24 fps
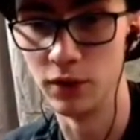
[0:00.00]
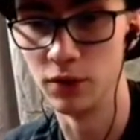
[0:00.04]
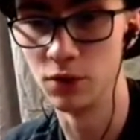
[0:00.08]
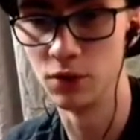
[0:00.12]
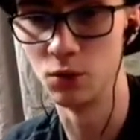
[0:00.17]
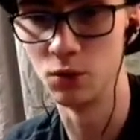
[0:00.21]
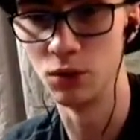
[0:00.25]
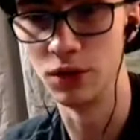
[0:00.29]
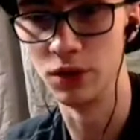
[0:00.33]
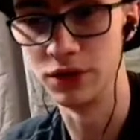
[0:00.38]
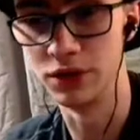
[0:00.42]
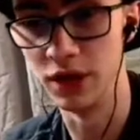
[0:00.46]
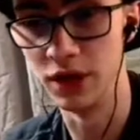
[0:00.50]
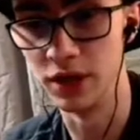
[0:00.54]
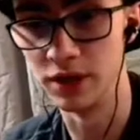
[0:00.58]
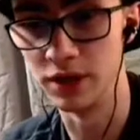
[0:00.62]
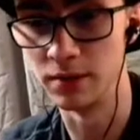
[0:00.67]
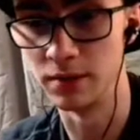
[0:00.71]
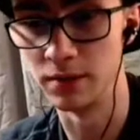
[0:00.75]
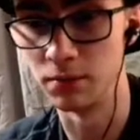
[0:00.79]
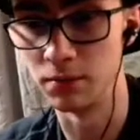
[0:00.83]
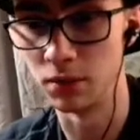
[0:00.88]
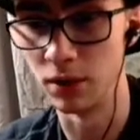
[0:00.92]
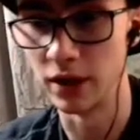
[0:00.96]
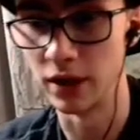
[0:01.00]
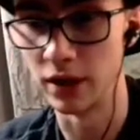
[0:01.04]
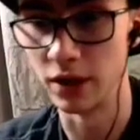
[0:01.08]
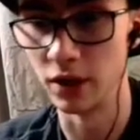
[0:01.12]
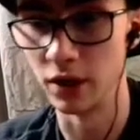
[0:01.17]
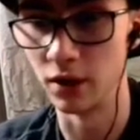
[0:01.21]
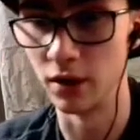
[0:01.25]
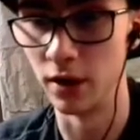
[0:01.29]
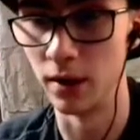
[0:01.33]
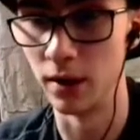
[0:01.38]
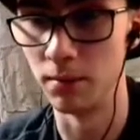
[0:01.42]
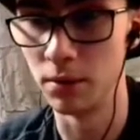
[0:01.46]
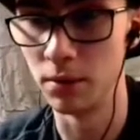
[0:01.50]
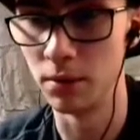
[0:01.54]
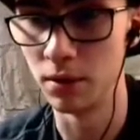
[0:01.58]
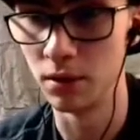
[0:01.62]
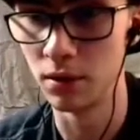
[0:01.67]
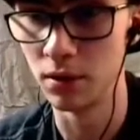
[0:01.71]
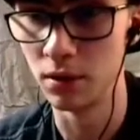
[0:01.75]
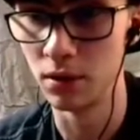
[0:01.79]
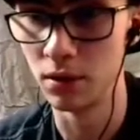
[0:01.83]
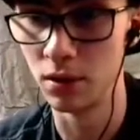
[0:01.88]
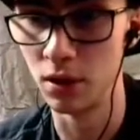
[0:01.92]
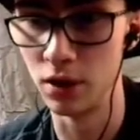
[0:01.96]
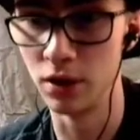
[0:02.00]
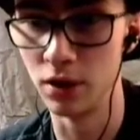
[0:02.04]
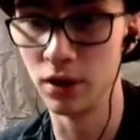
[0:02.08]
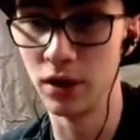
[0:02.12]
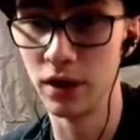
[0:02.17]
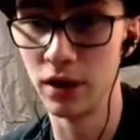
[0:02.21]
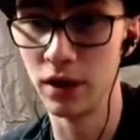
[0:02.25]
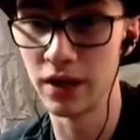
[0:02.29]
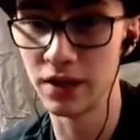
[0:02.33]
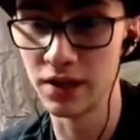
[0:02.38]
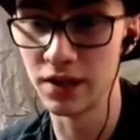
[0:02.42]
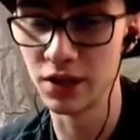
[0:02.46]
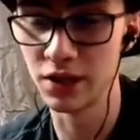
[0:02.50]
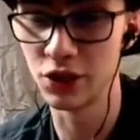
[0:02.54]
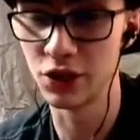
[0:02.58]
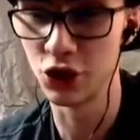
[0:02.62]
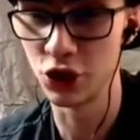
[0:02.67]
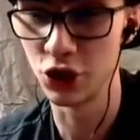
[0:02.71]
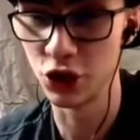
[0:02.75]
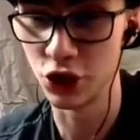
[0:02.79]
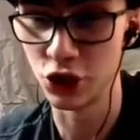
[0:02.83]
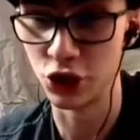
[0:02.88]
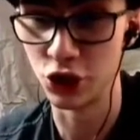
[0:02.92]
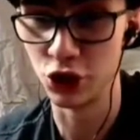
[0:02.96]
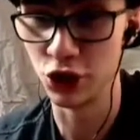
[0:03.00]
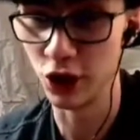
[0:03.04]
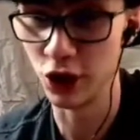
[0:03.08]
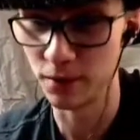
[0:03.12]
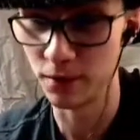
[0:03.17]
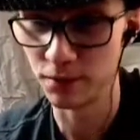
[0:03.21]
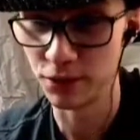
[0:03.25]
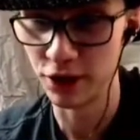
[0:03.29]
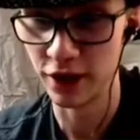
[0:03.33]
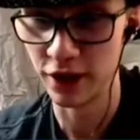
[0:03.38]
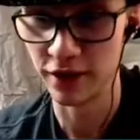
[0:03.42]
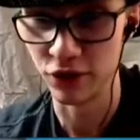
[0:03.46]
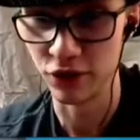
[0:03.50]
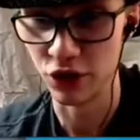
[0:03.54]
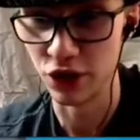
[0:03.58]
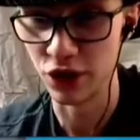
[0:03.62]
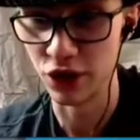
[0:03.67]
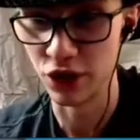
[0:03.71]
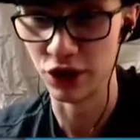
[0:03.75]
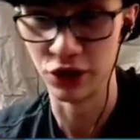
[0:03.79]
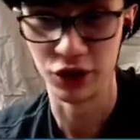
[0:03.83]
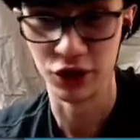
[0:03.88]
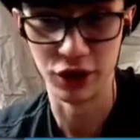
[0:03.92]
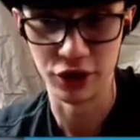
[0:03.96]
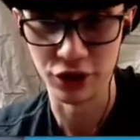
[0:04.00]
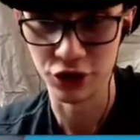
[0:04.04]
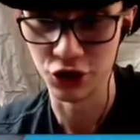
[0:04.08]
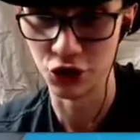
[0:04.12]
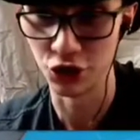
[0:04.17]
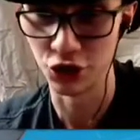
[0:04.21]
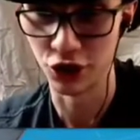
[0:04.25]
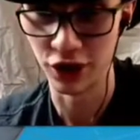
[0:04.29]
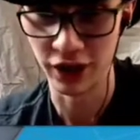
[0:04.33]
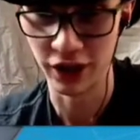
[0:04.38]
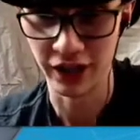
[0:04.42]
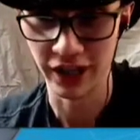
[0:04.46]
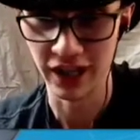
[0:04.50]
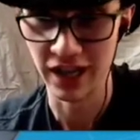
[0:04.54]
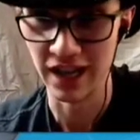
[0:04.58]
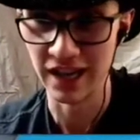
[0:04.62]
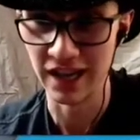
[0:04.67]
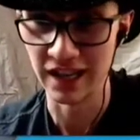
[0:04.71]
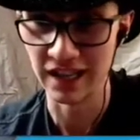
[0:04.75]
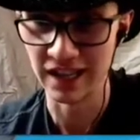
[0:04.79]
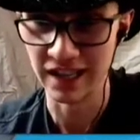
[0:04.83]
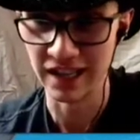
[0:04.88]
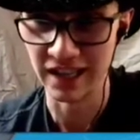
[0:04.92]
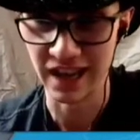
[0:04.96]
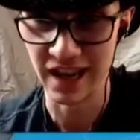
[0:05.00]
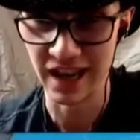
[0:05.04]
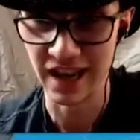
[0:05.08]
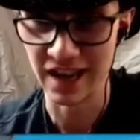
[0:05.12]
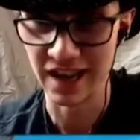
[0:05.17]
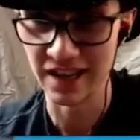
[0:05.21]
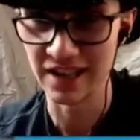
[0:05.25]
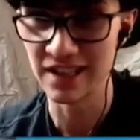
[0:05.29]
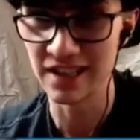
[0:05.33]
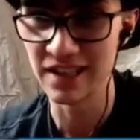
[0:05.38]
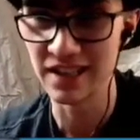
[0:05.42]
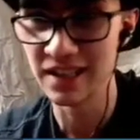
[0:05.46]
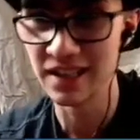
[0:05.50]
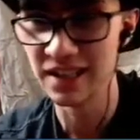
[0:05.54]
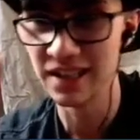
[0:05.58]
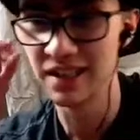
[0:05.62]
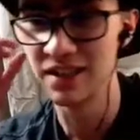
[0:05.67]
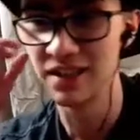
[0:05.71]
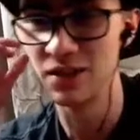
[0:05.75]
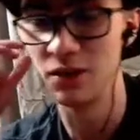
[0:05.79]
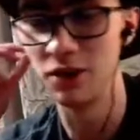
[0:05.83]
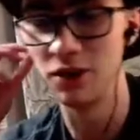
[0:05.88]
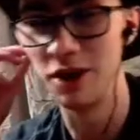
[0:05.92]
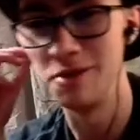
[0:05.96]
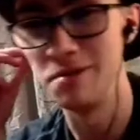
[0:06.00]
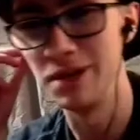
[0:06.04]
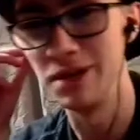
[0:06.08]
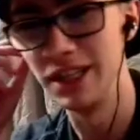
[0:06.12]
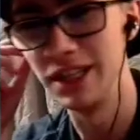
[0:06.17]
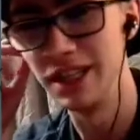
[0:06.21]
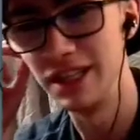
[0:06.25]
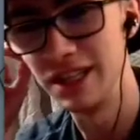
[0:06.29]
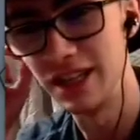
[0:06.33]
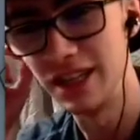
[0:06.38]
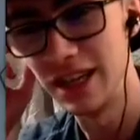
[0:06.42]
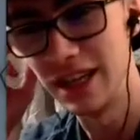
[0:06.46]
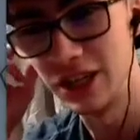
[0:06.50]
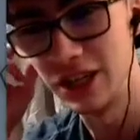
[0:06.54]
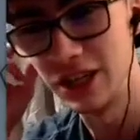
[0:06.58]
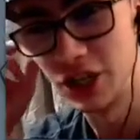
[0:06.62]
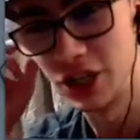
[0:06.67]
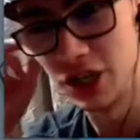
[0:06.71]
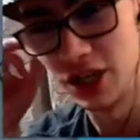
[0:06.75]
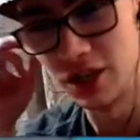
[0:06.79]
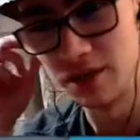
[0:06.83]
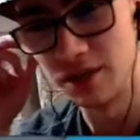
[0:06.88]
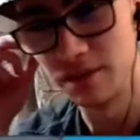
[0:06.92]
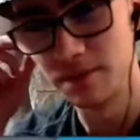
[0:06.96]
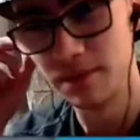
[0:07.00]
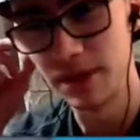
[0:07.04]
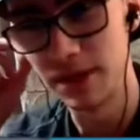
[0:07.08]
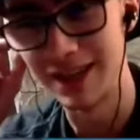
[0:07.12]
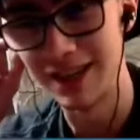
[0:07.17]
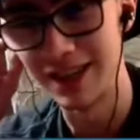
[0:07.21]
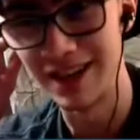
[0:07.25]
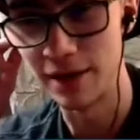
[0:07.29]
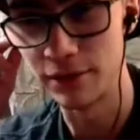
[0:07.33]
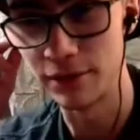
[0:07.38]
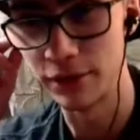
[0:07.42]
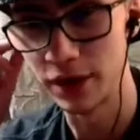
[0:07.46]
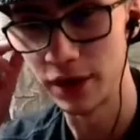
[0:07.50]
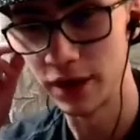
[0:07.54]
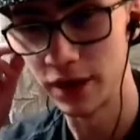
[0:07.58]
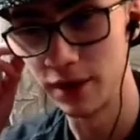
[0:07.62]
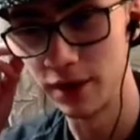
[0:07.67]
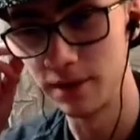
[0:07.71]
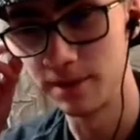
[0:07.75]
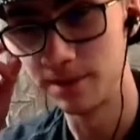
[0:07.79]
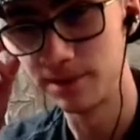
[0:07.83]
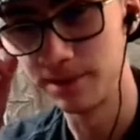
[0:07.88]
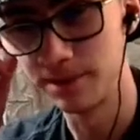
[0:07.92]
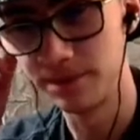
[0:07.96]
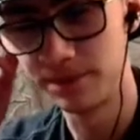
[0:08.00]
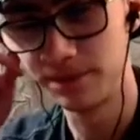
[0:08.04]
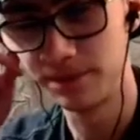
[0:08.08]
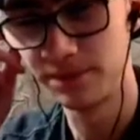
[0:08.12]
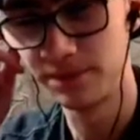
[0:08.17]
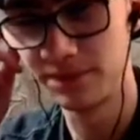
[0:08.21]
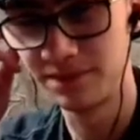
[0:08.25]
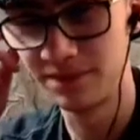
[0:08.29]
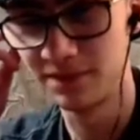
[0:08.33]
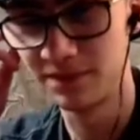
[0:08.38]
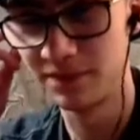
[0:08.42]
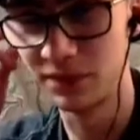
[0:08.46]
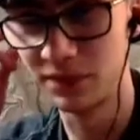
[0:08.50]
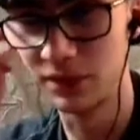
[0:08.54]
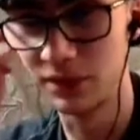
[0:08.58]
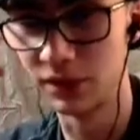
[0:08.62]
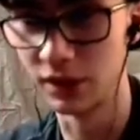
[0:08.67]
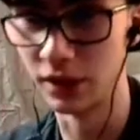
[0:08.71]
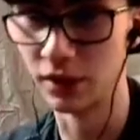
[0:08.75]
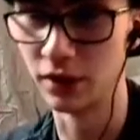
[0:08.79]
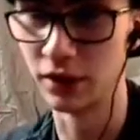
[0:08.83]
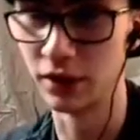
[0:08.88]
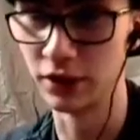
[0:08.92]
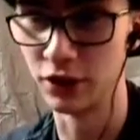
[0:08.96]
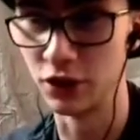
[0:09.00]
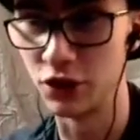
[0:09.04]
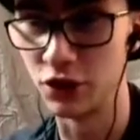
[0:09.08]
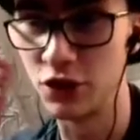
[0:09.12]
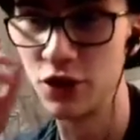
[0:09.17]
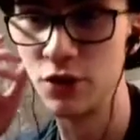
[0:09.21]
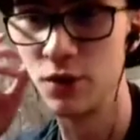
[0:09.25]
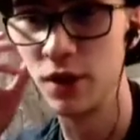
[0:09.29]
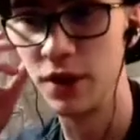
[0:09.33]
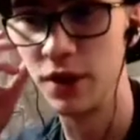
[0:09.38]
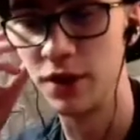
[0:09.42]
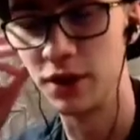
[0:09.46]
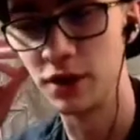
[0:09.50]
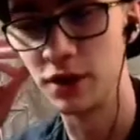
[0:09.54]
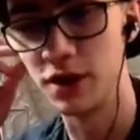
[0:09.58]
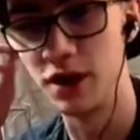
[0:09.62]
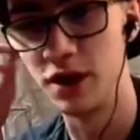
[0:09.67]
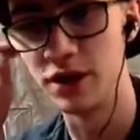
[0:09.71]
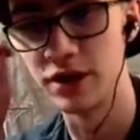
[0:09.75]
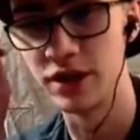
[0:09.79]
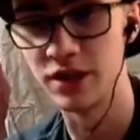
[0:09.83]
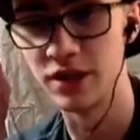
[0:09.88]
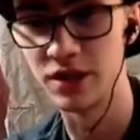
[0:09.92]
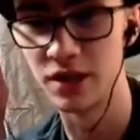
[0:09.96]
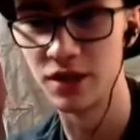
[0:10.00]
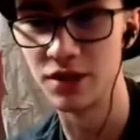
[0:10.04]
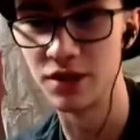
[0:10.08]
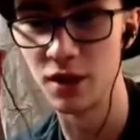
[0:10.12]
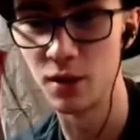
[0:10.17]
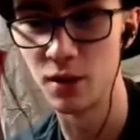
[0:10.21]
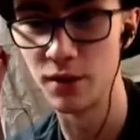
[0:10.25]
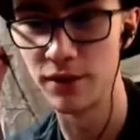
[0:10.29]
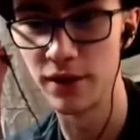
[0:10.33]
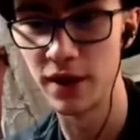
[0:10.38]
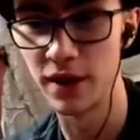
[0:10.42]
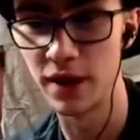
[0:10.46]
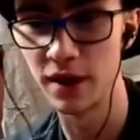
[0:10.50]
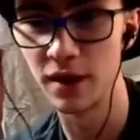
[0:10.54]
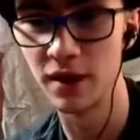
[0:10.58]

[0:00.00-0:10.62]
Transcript: where it doesn't break Europe. Unless it just dumps everything in Australia, I guess. Or I mean into Asia and Africa. Literally the 2 other continents that start with A.